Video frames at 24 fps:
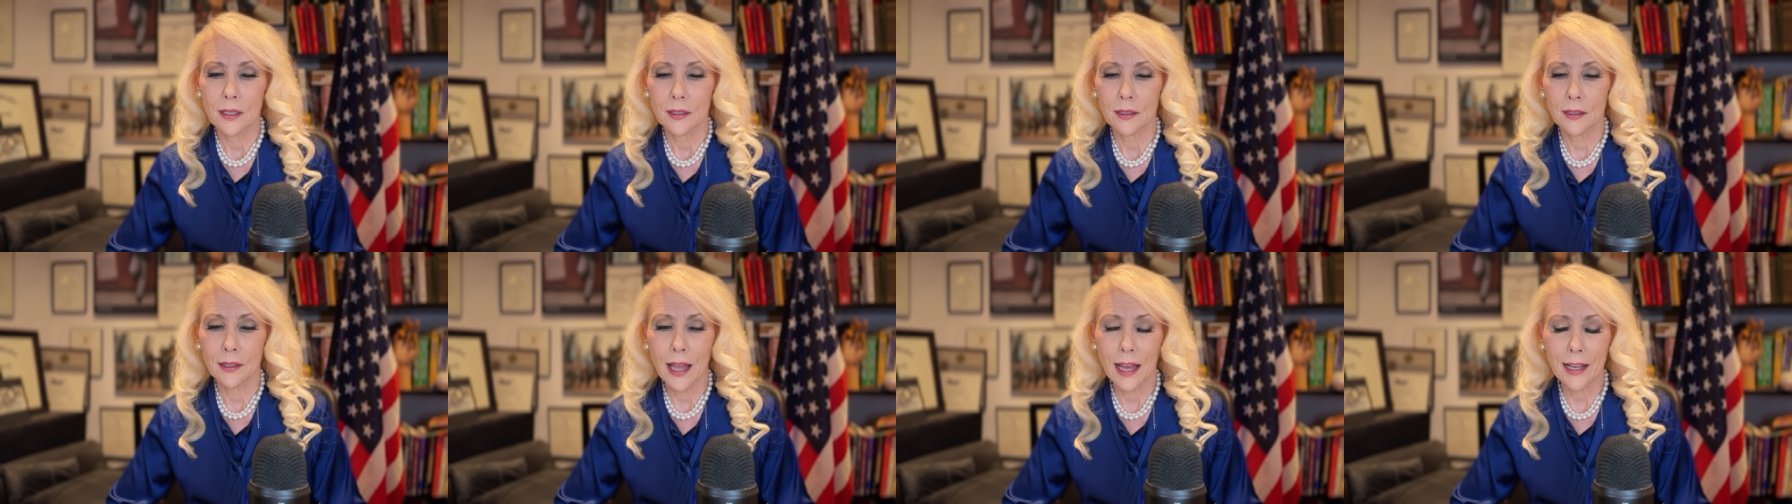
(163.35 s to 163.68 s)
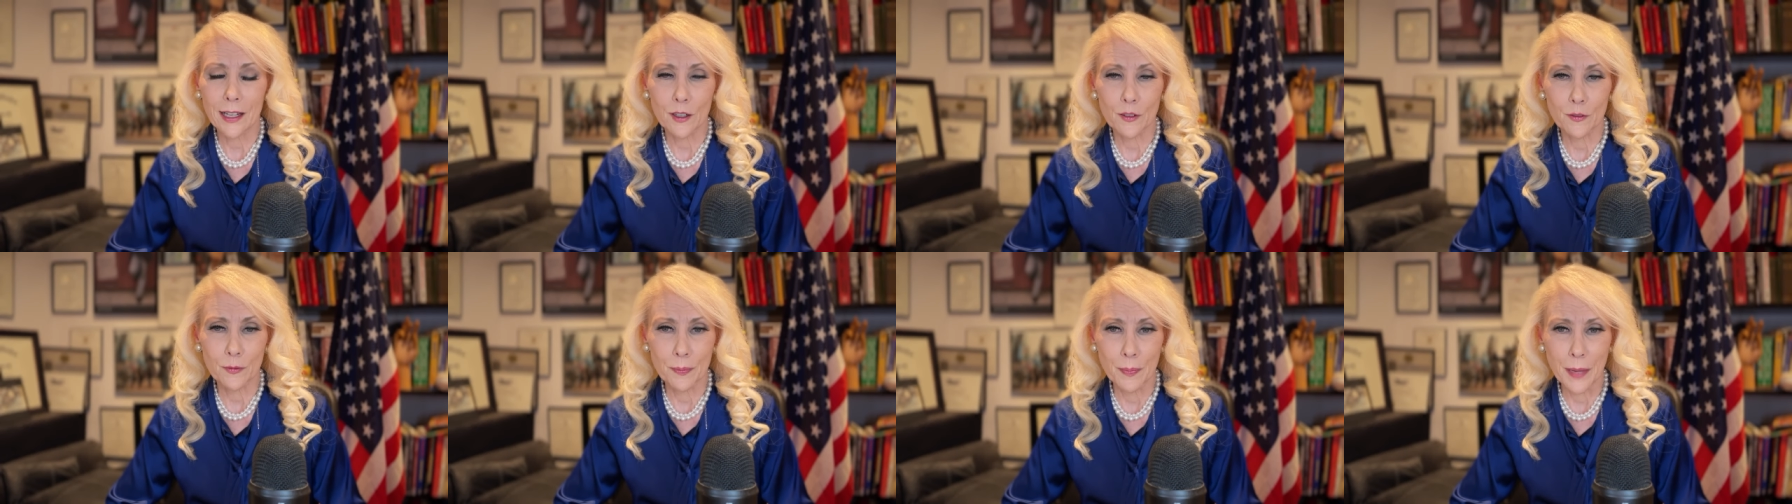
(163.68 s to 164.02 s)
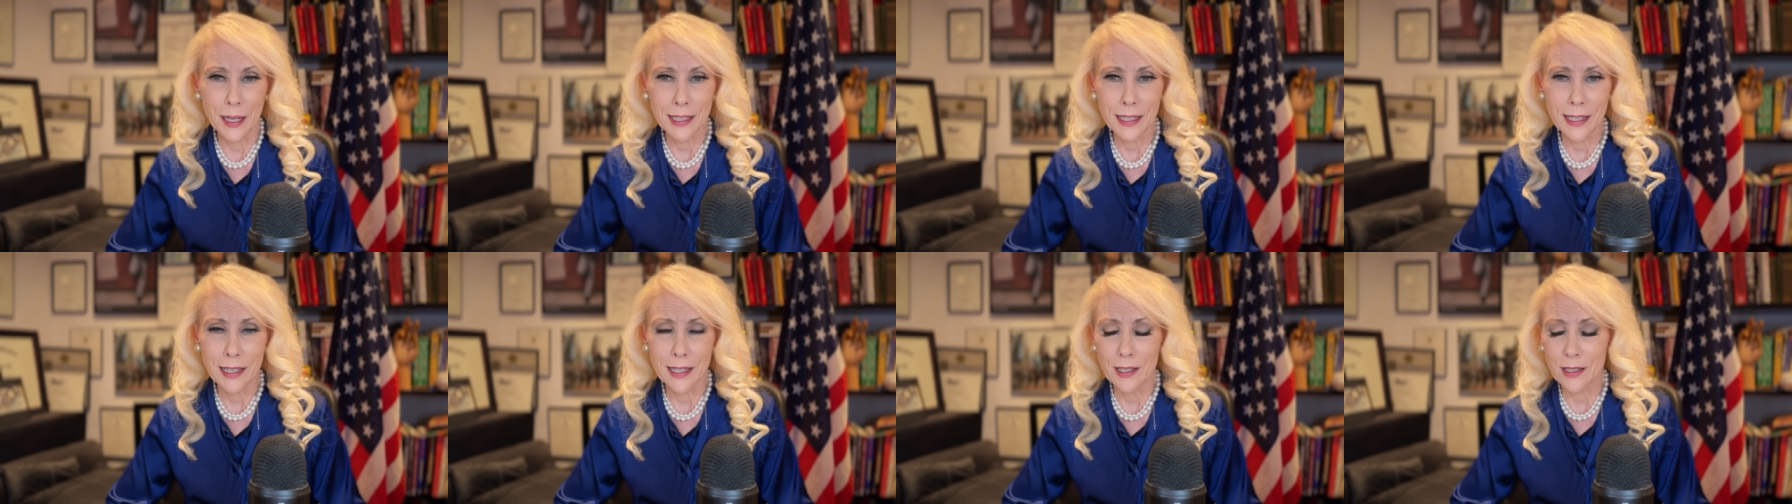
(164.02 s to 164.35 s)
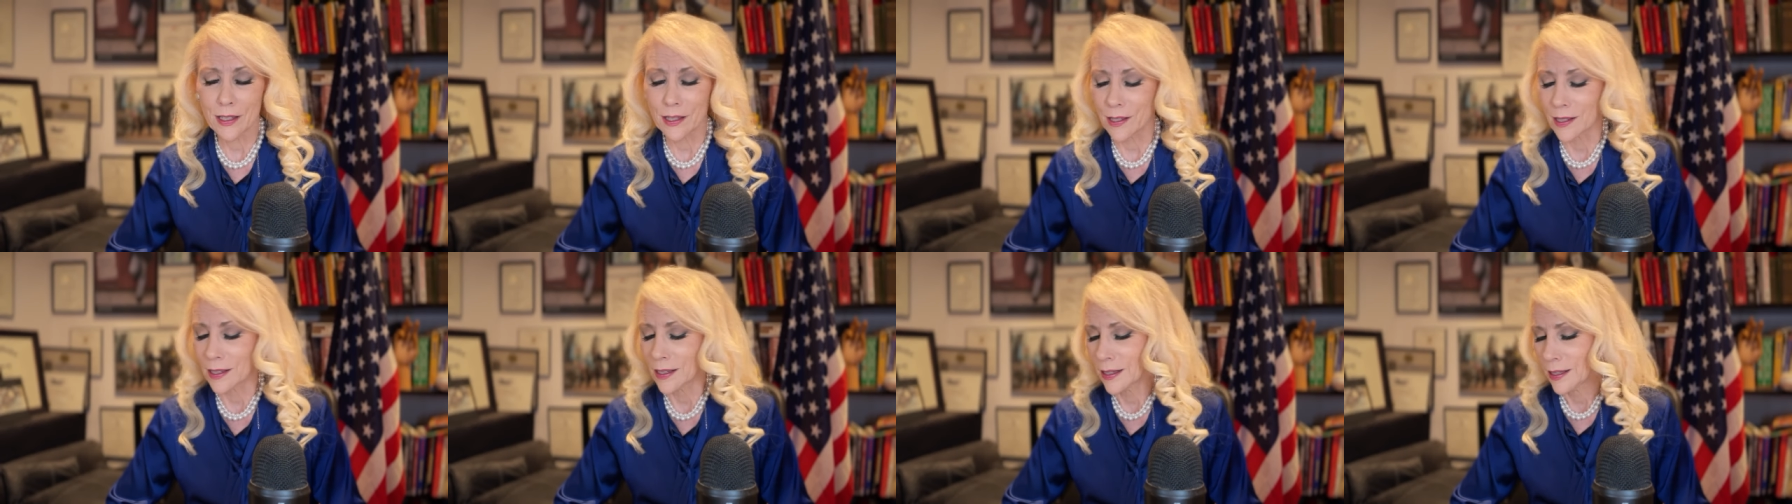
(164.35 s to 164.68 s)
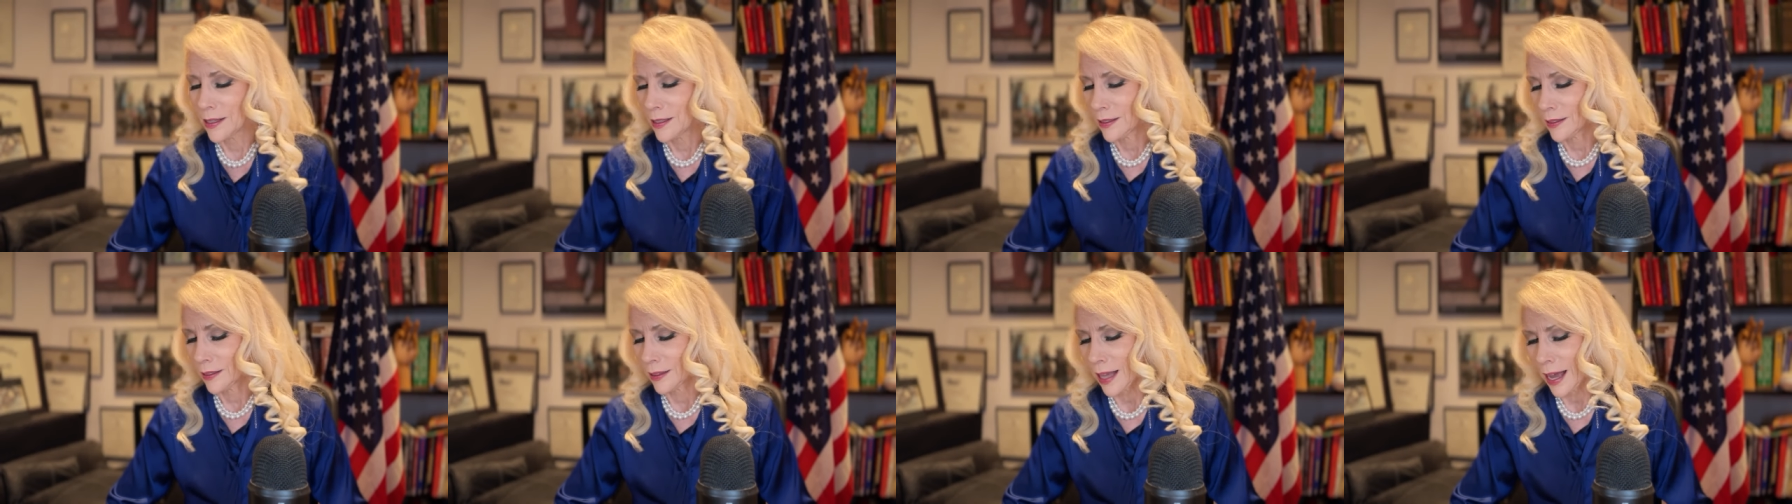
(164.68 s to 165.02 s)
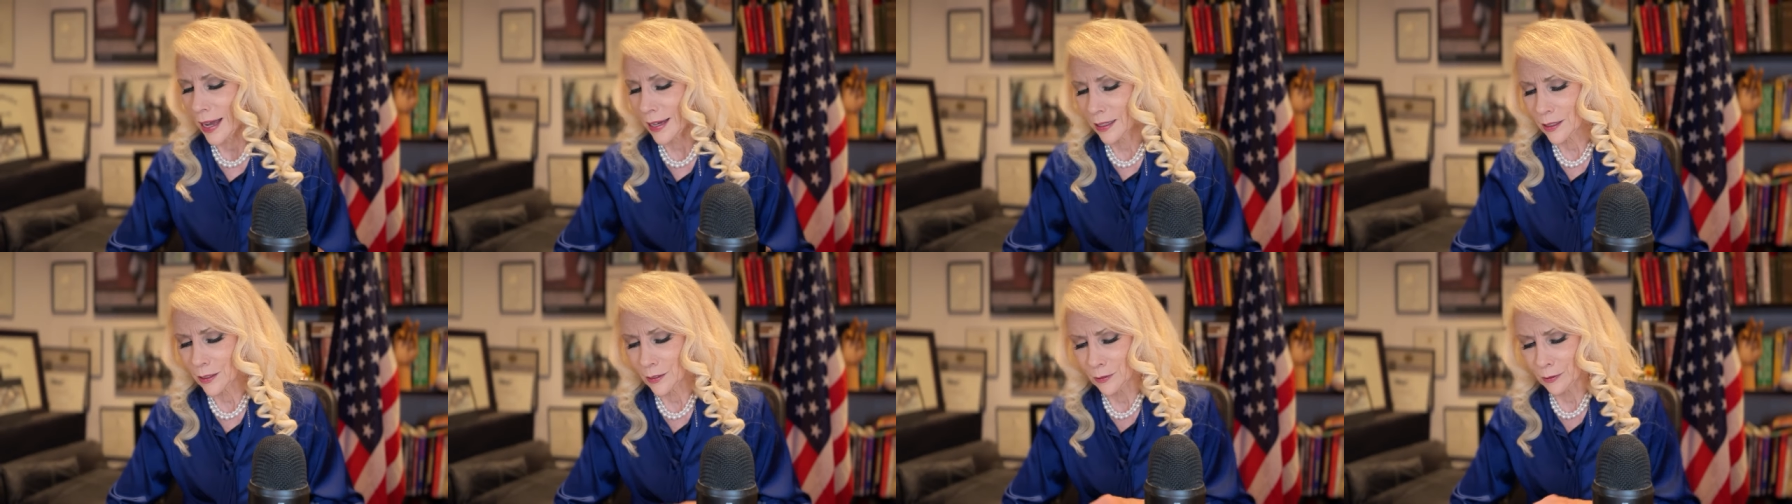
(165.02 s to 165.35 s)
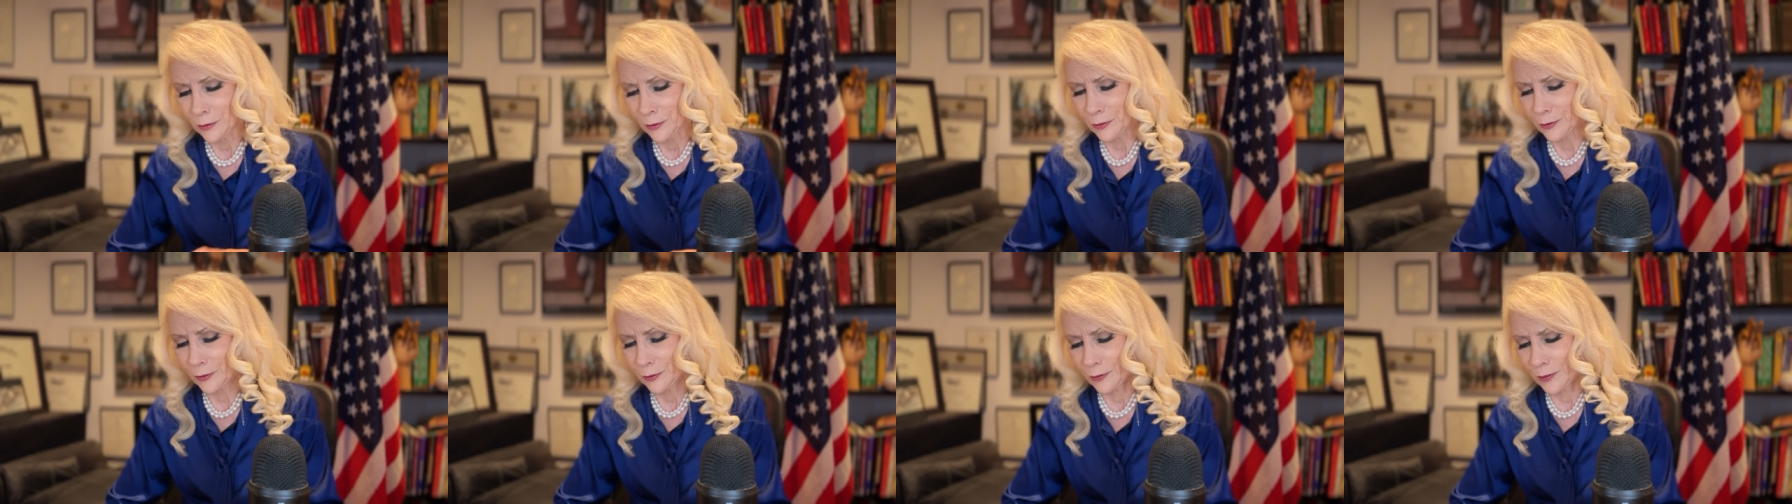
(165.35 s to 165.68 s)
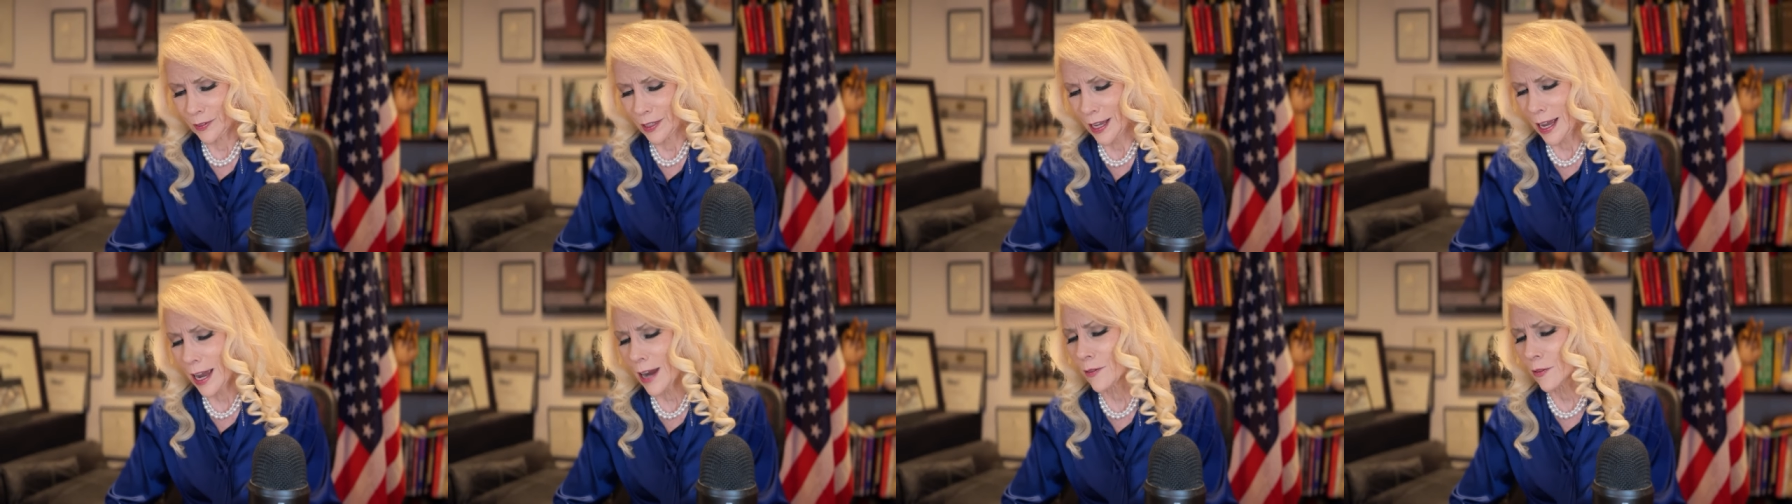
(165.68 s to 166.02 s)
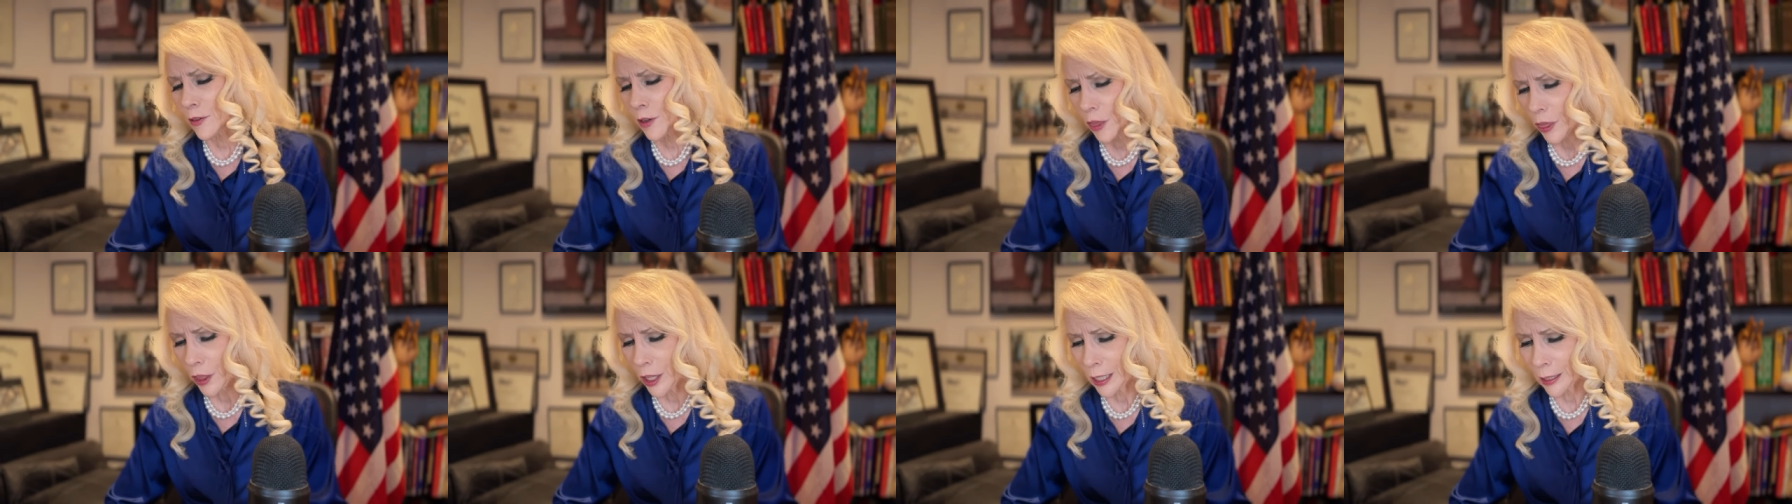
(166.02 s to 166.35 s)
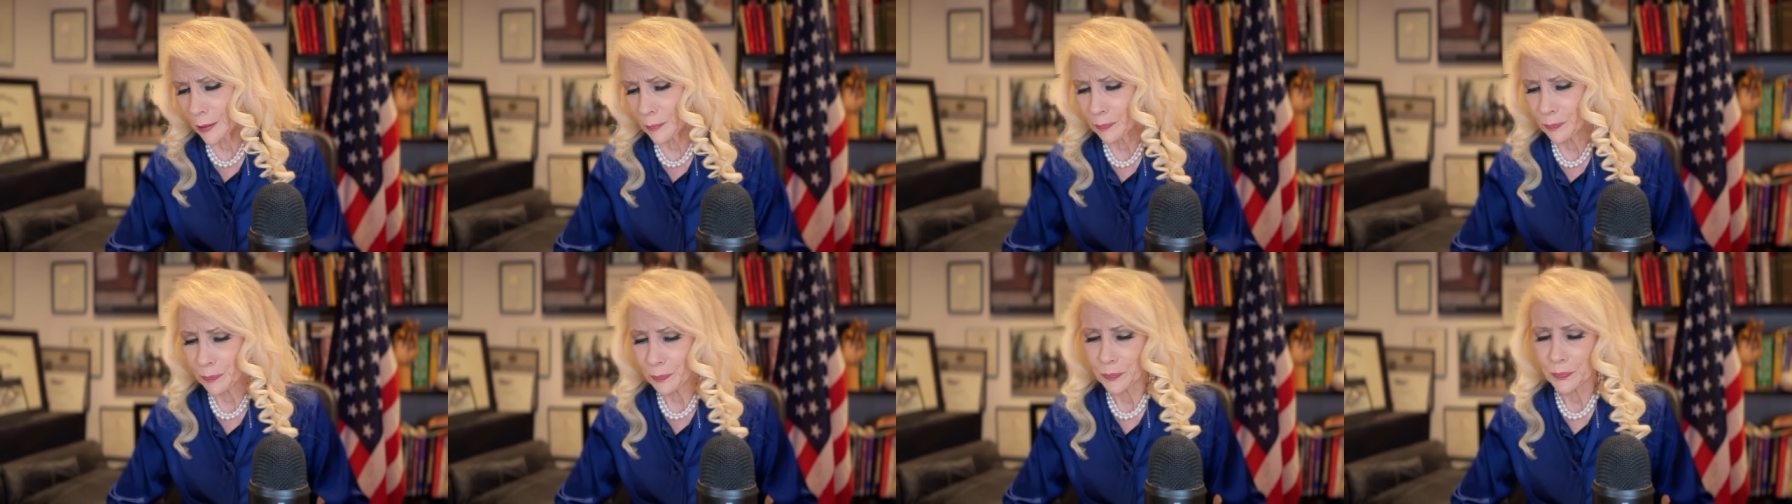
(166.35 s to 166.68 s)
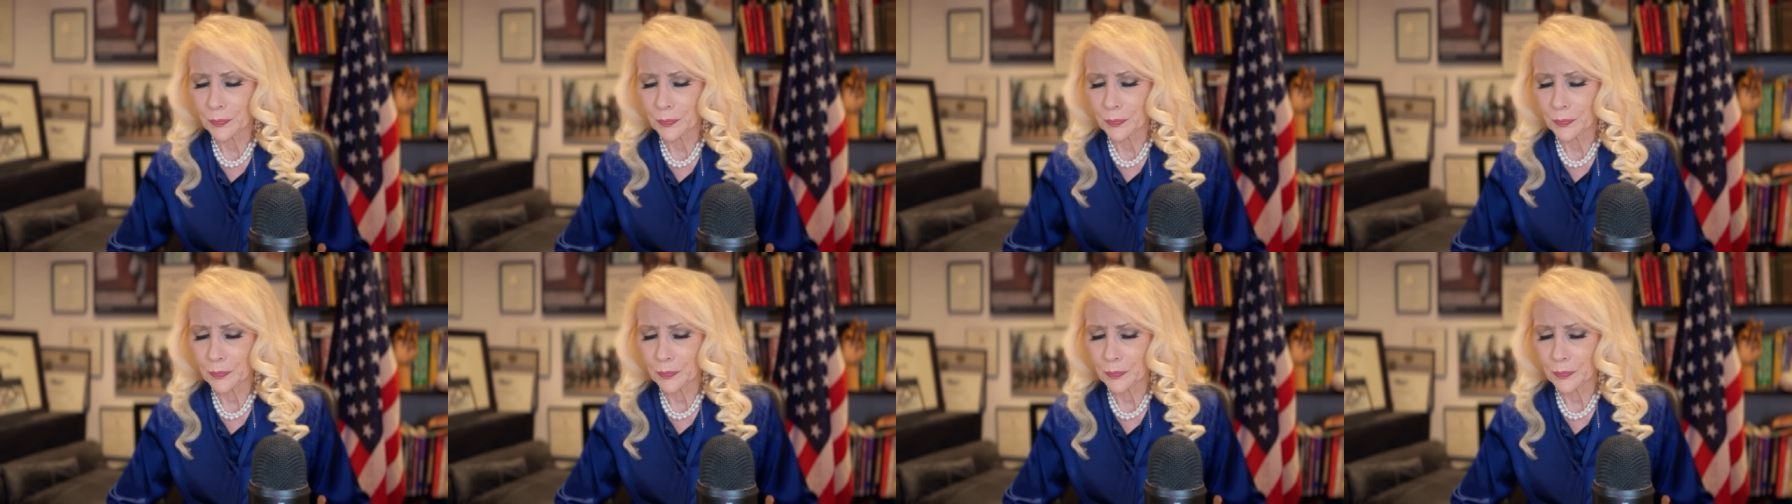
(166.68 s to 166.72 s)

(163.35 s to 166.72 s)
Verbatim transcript: lack of monies, lack of everything.